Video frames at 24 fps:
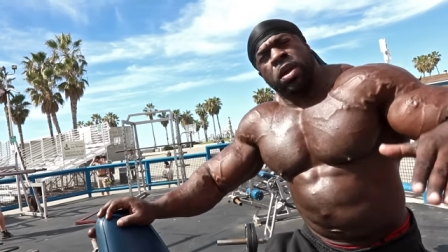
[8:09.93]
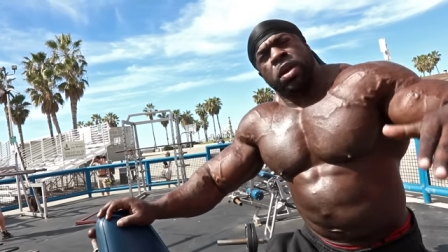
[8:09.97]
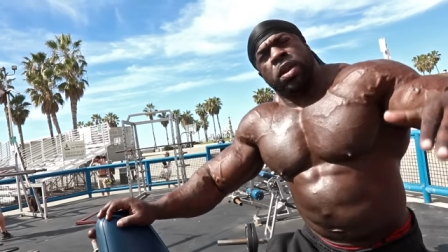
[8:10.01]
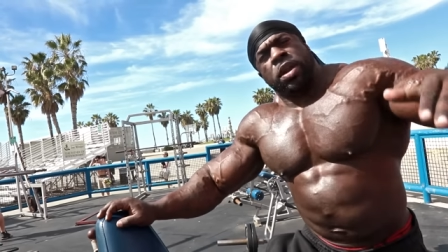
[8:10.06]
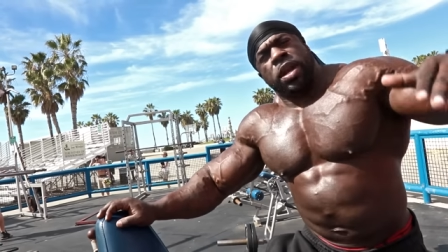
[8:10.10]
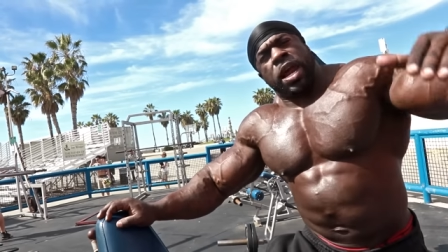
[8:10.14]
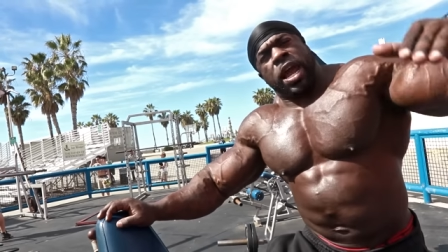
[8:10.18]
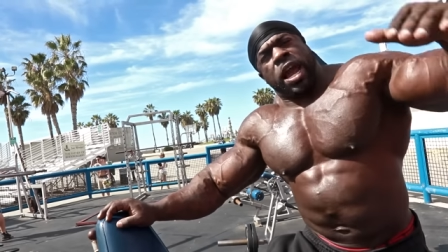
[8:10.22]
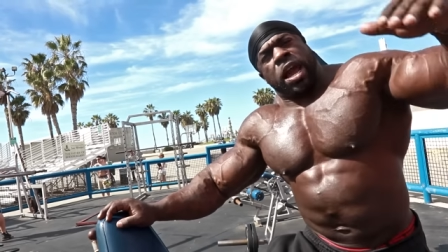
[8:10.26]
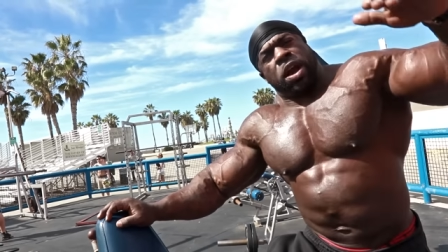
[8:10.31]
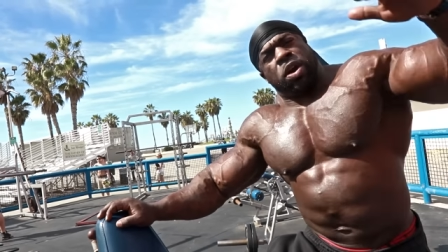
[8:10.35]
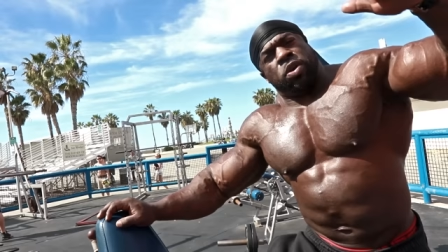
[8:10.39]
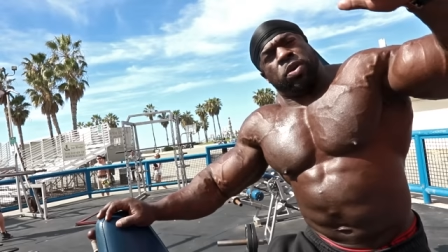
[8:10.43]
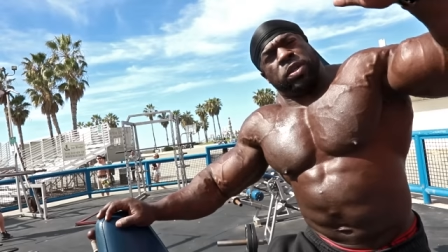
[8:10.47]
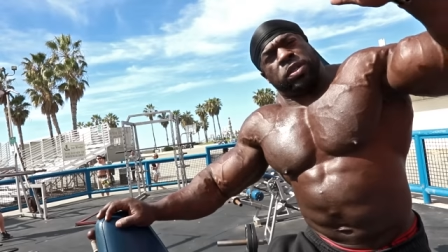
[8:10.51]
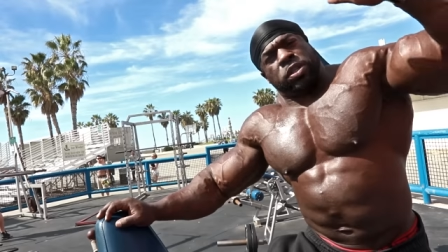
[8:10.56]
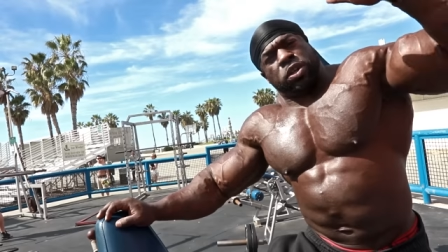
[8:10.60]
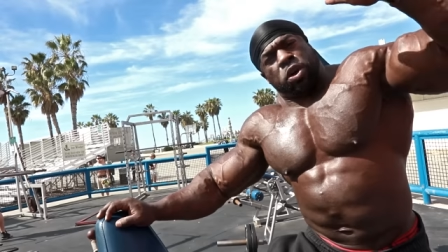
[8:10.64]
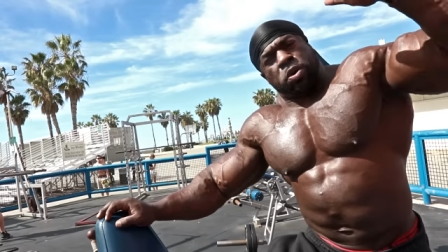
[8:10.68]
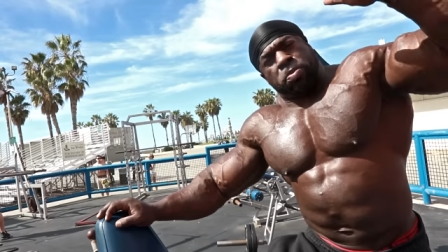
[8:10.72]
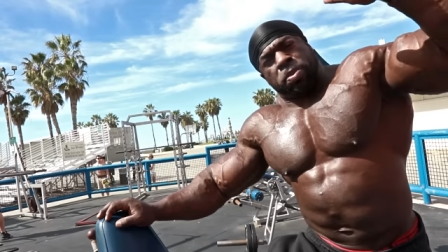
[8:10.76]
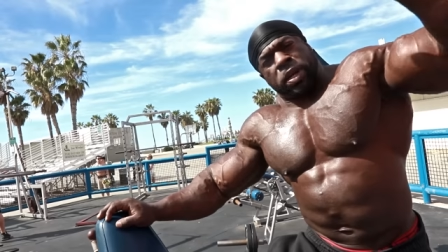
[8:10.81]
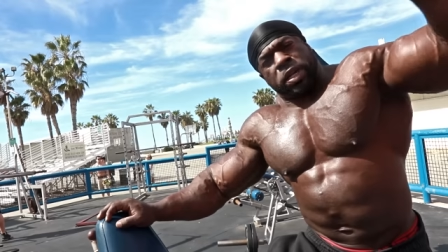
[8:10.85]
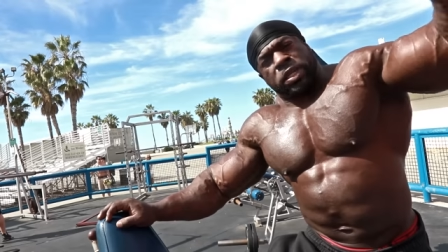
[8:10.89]
Now it's
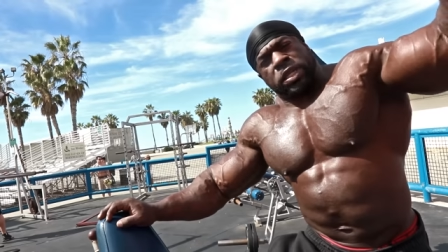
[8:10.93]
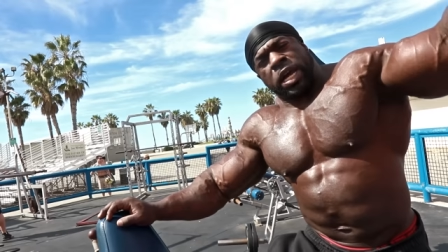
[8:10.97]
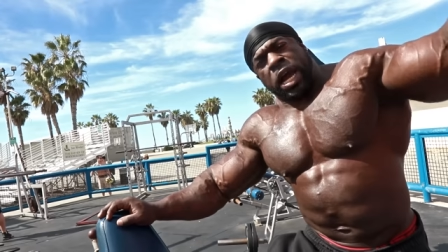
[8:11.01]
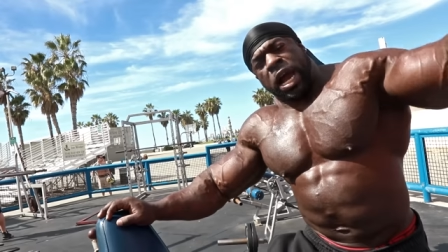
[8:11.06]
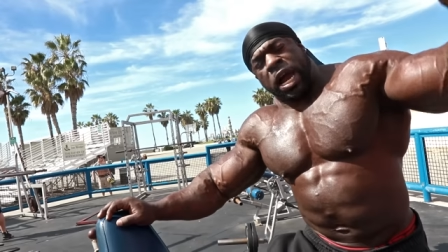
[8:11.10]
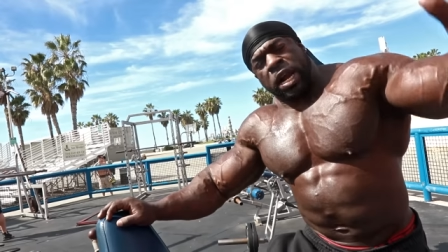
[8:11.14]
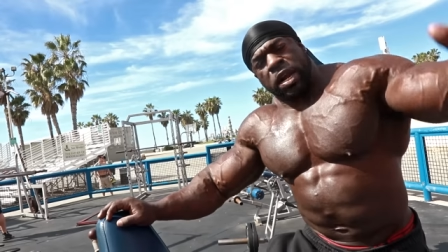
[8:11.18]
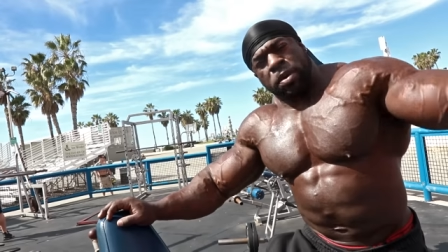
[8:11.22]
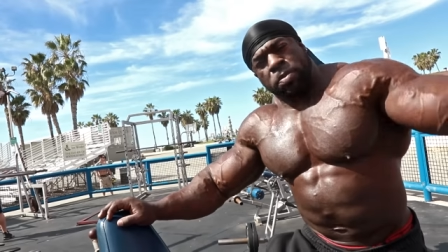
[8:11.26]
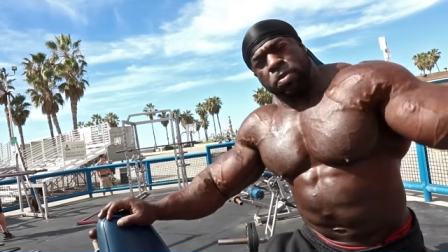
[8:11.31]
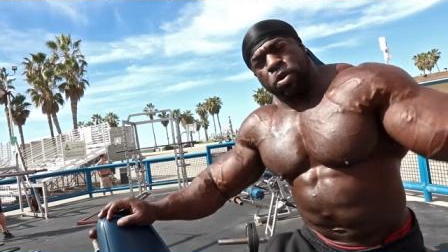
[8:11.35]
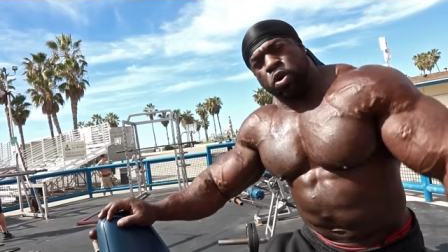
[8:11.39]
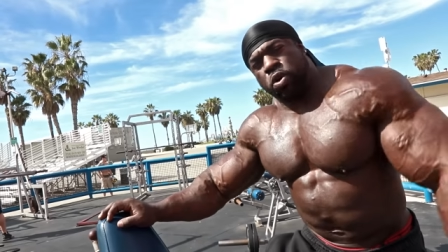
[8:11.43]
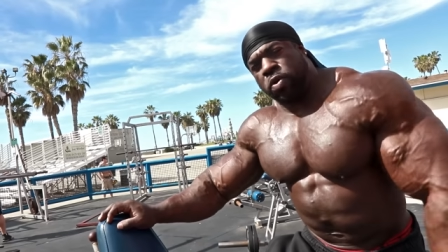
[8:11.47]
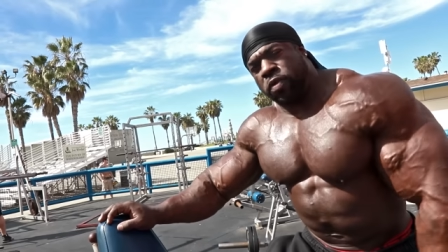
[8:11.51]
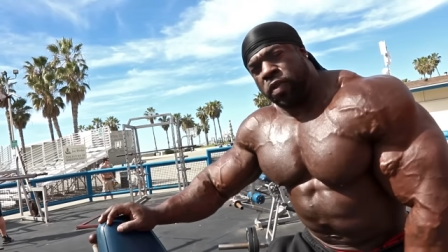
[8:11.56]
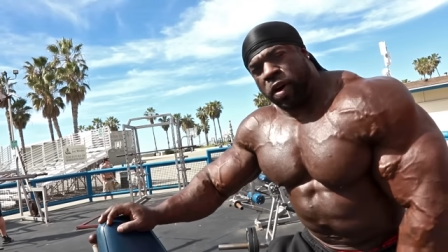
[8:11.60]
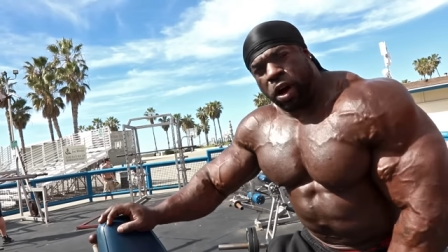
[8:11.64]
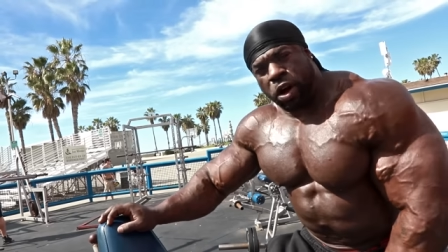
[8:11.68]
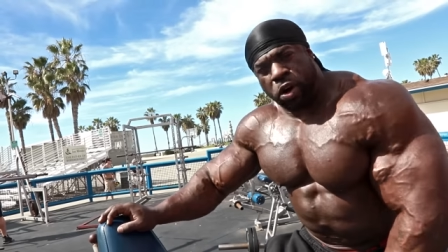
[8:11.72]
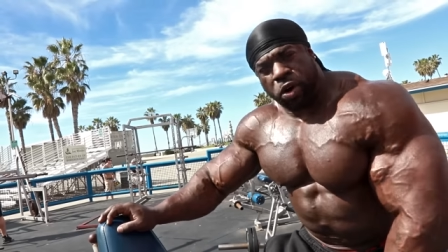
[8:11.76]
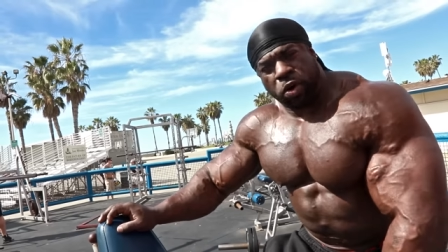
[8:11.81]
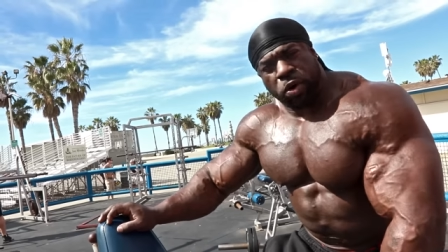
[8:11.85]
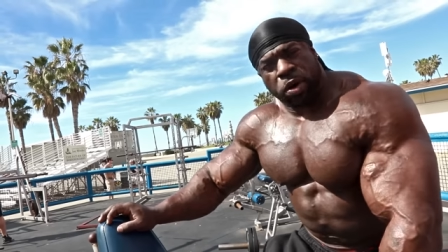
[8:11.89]
going to be time to move
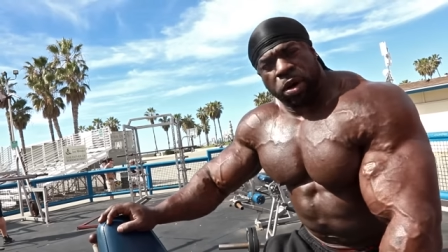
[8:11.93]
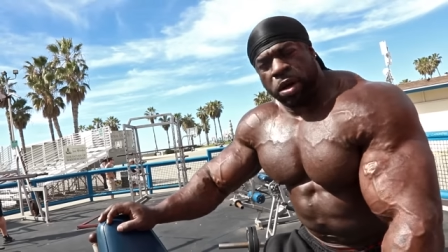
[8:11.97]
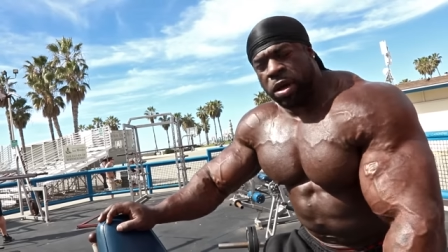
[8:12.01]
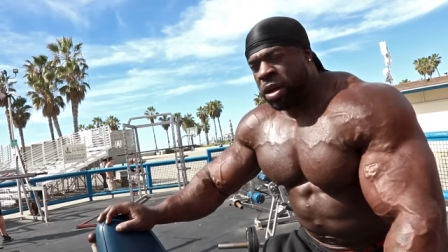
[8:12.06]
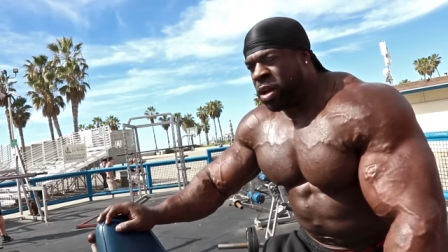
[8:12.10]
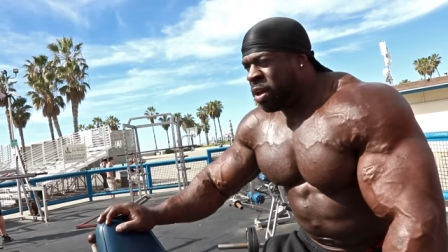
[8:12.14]
on.